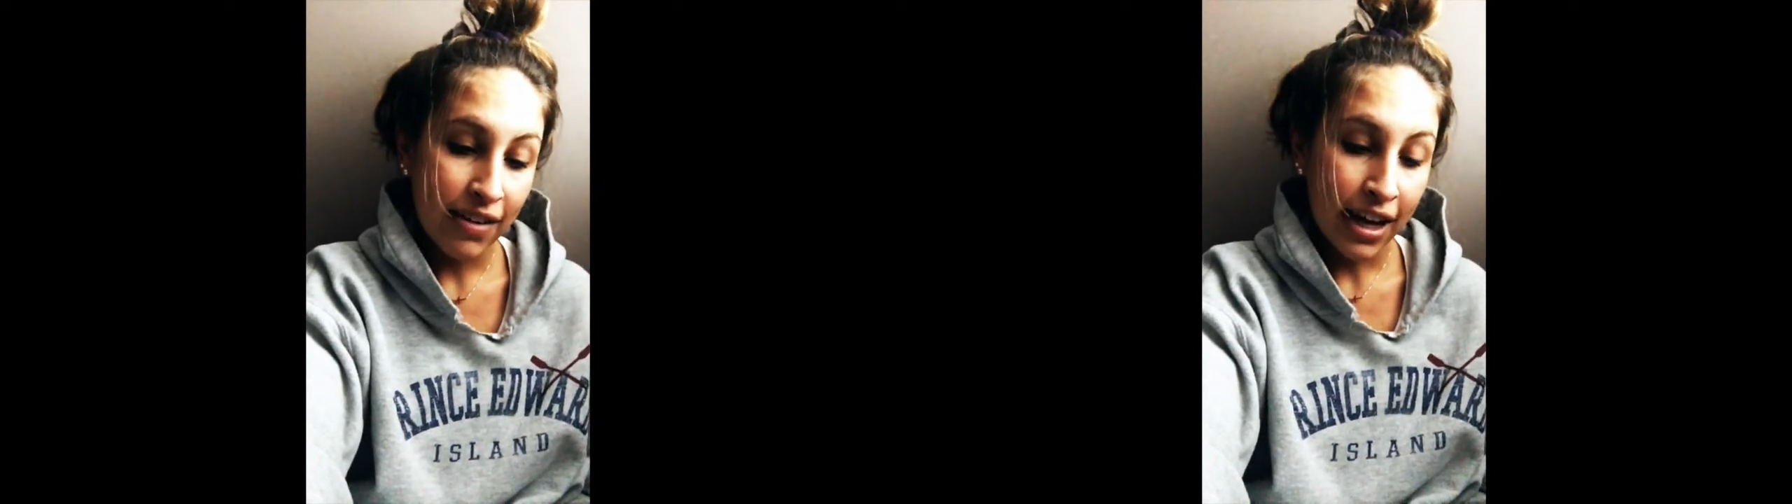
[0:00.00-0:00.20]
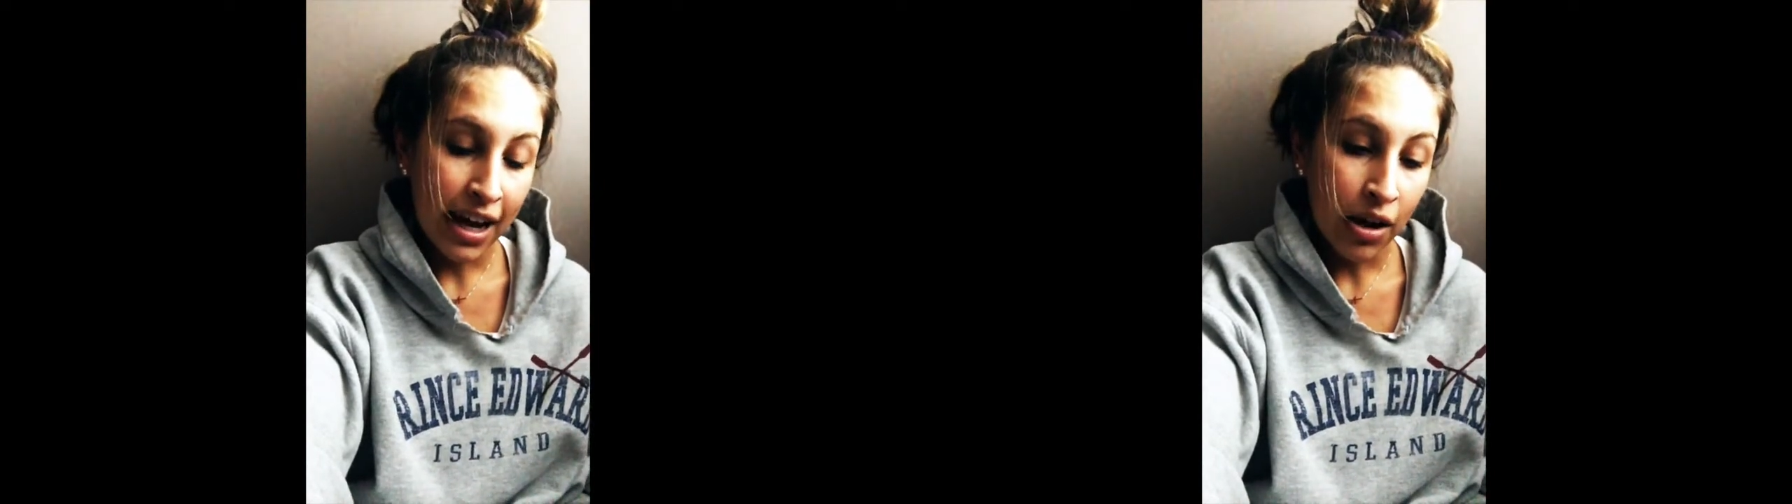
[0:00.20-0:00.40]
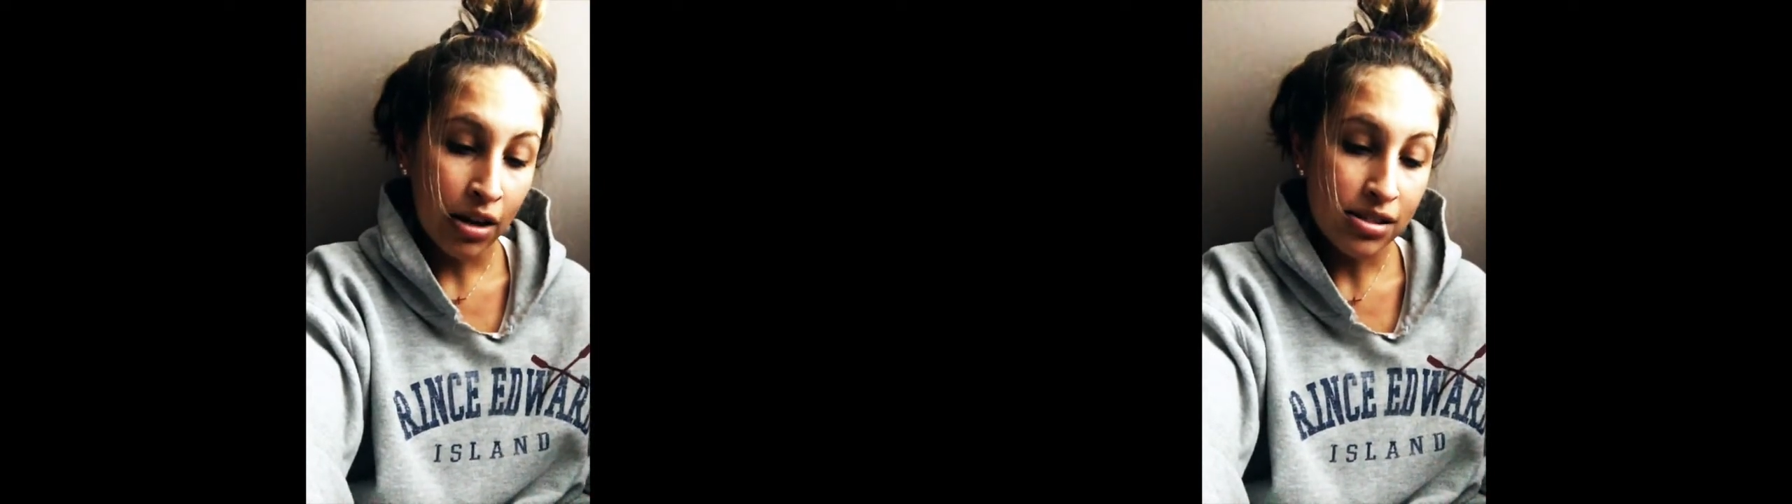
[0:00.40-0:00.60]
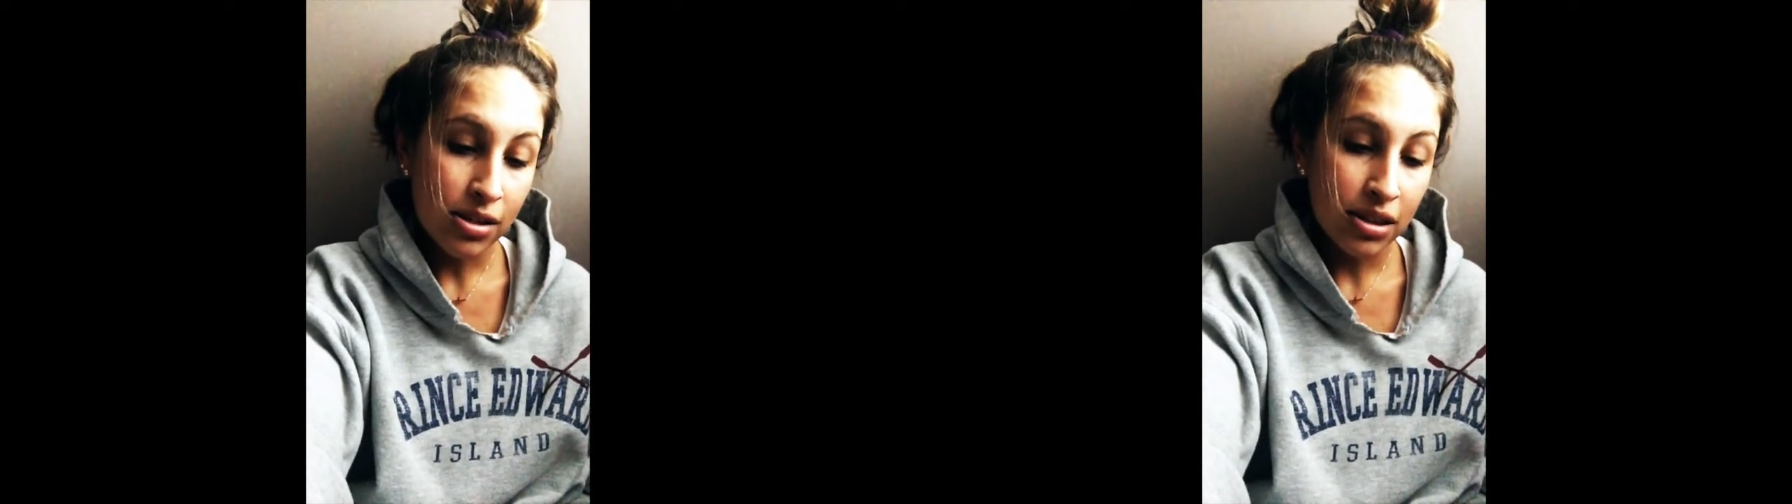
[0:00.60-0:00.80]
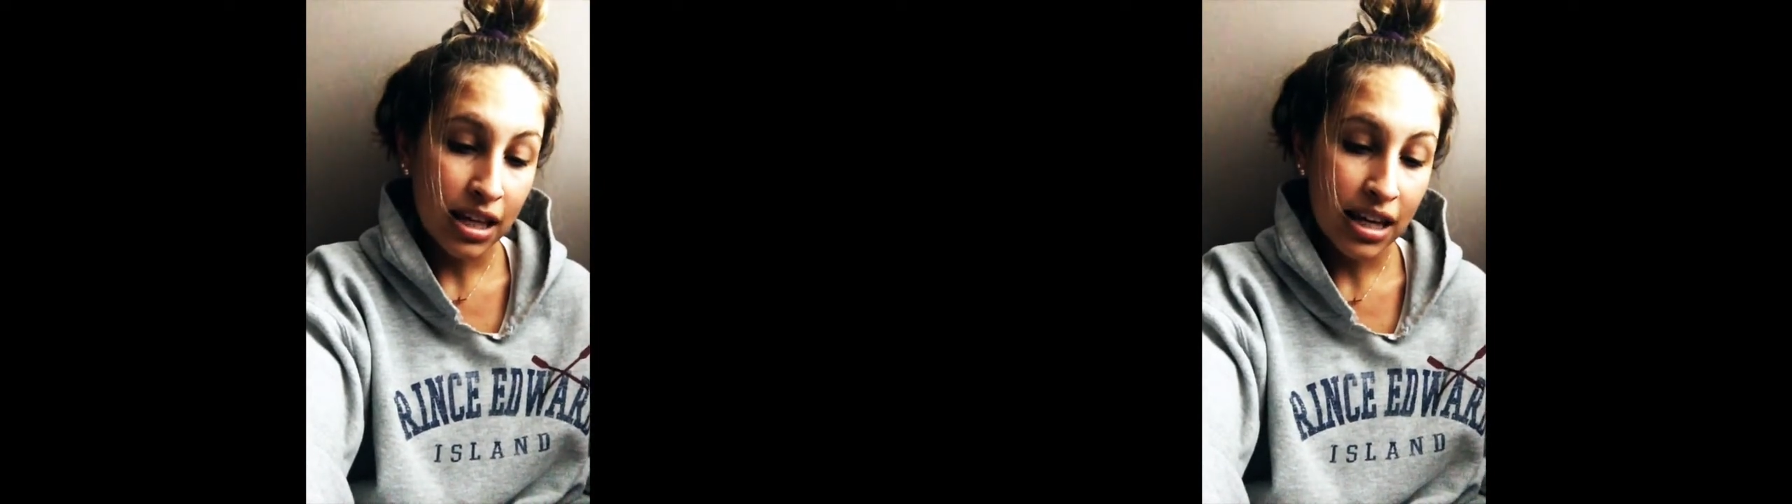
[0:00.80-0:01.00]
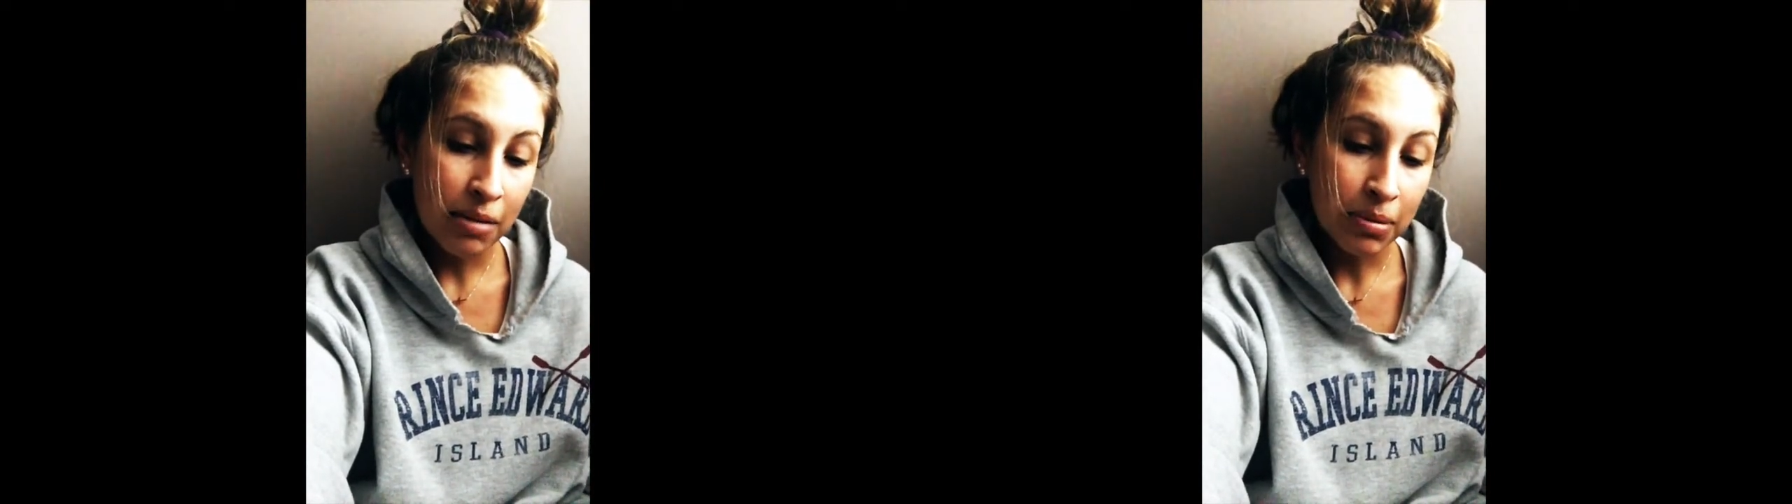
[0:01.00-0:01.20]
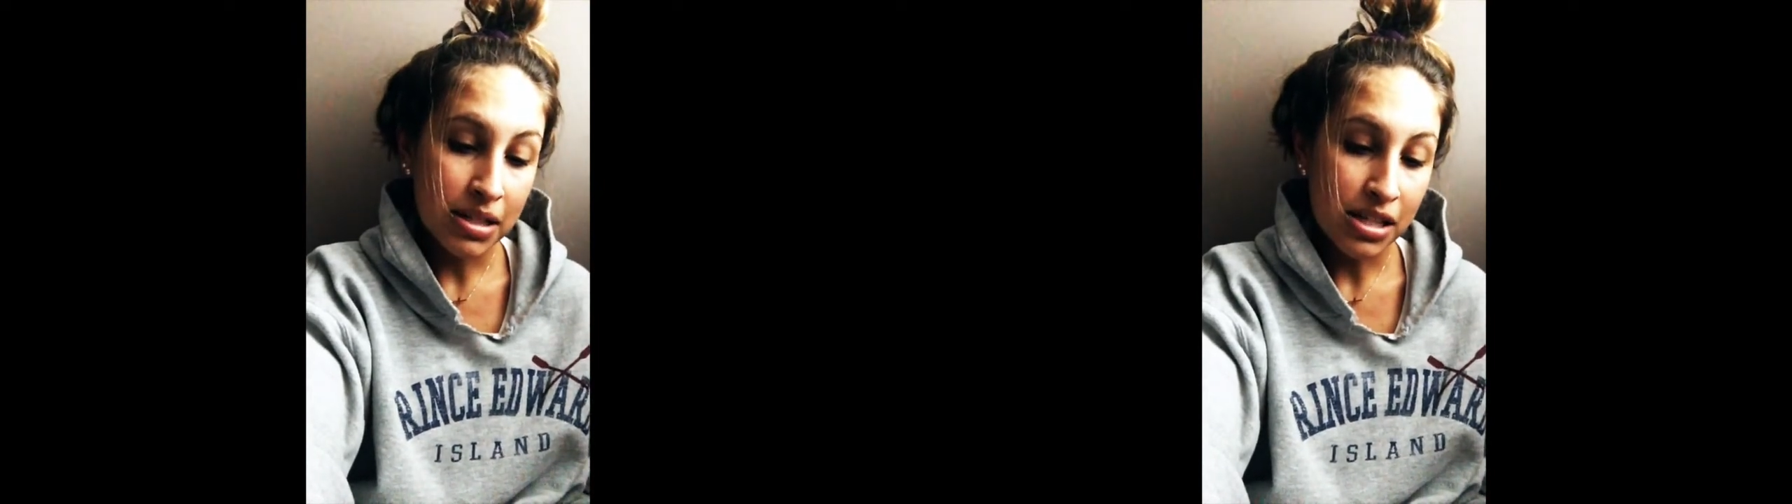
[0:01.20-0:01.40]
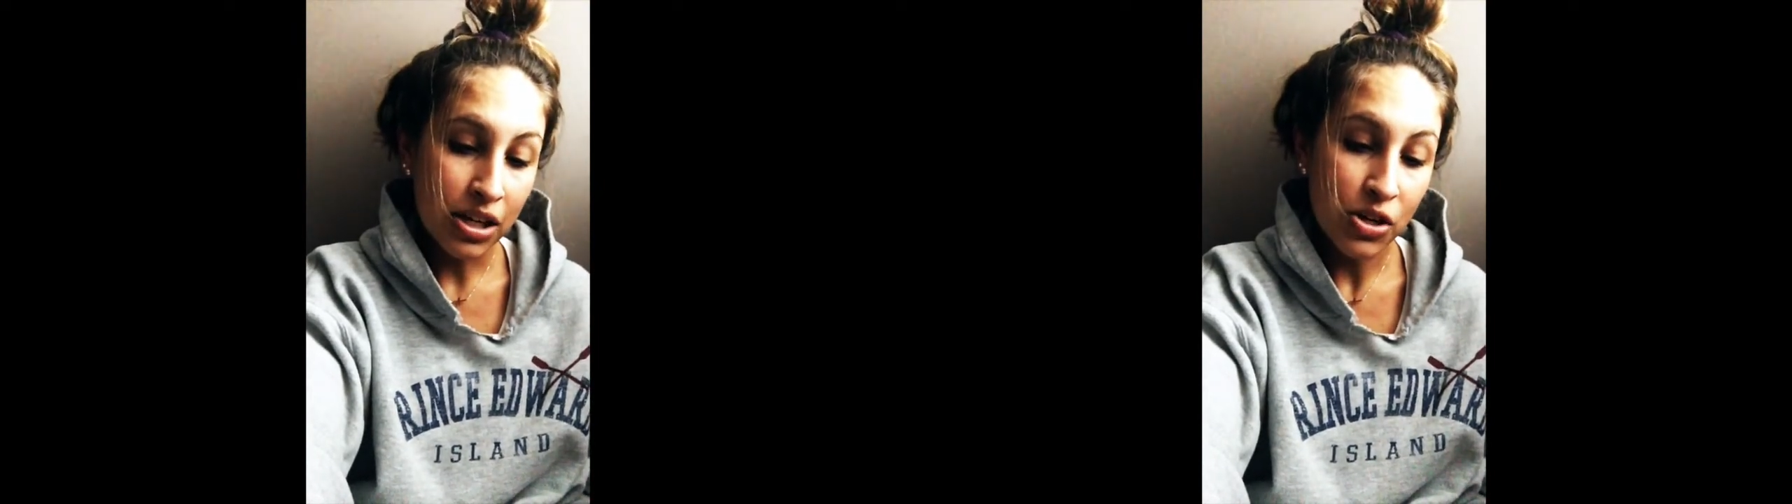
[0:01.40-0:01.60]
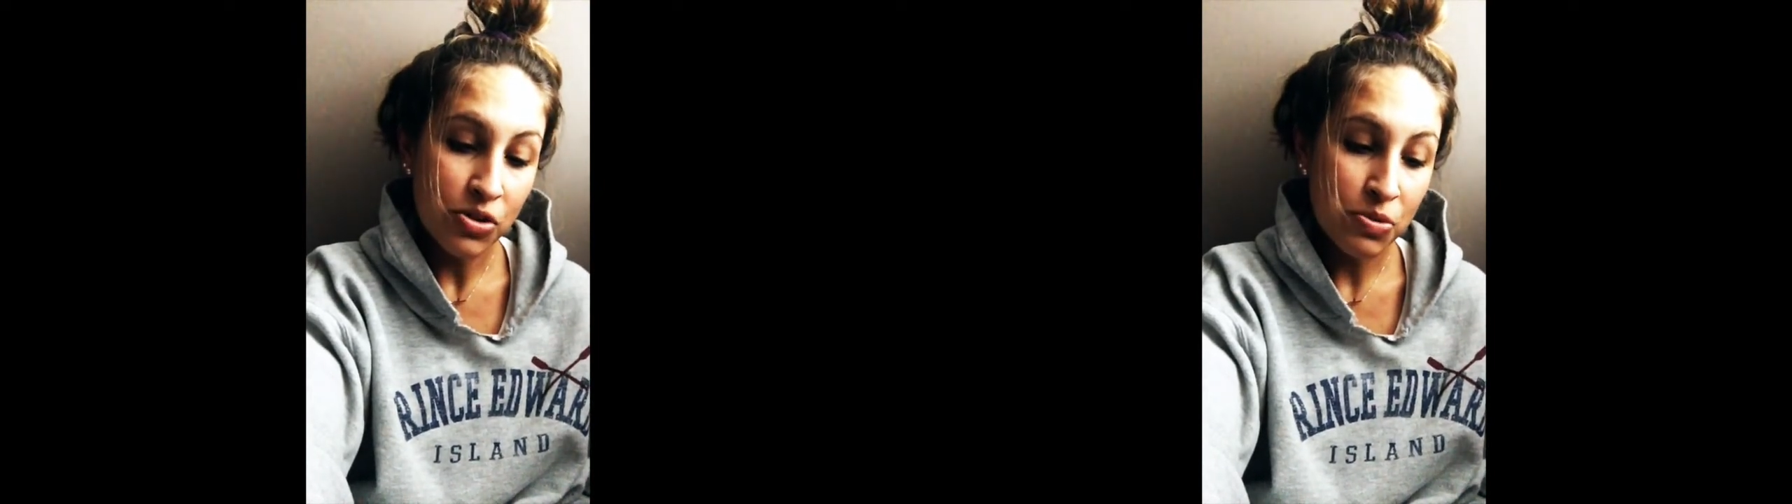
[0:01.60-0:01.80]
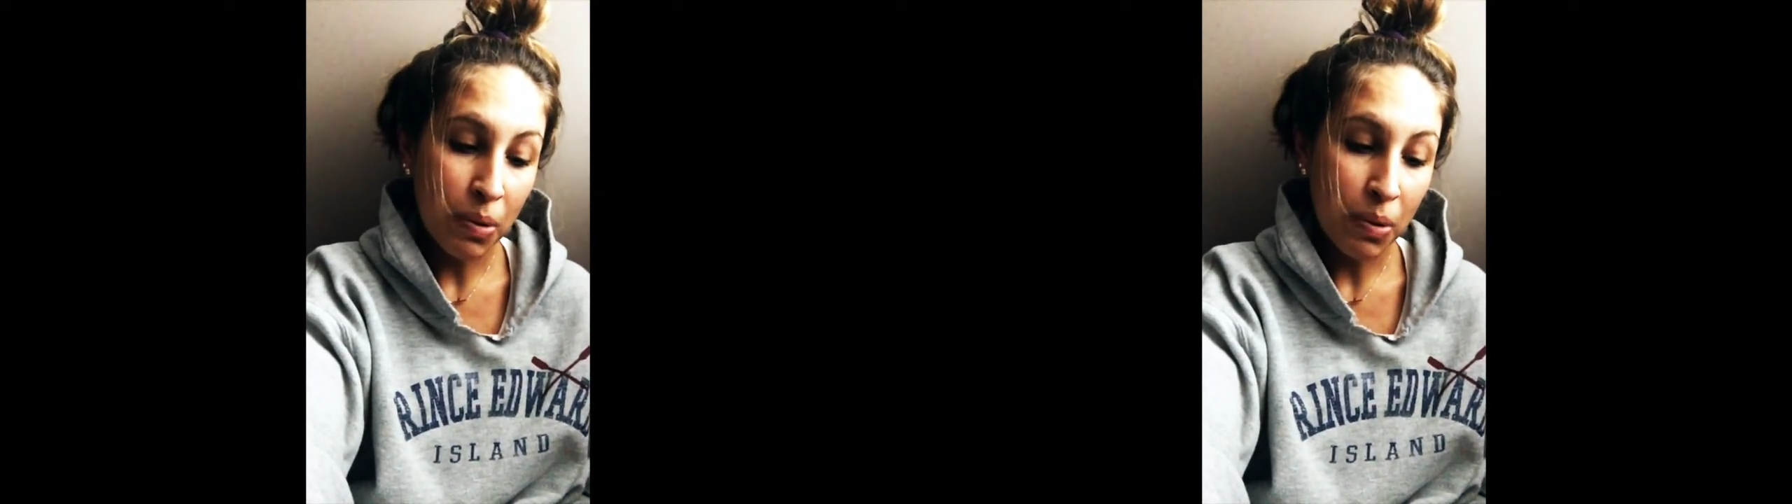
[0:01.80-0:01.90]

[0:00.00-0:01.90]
and I also think he plays a huge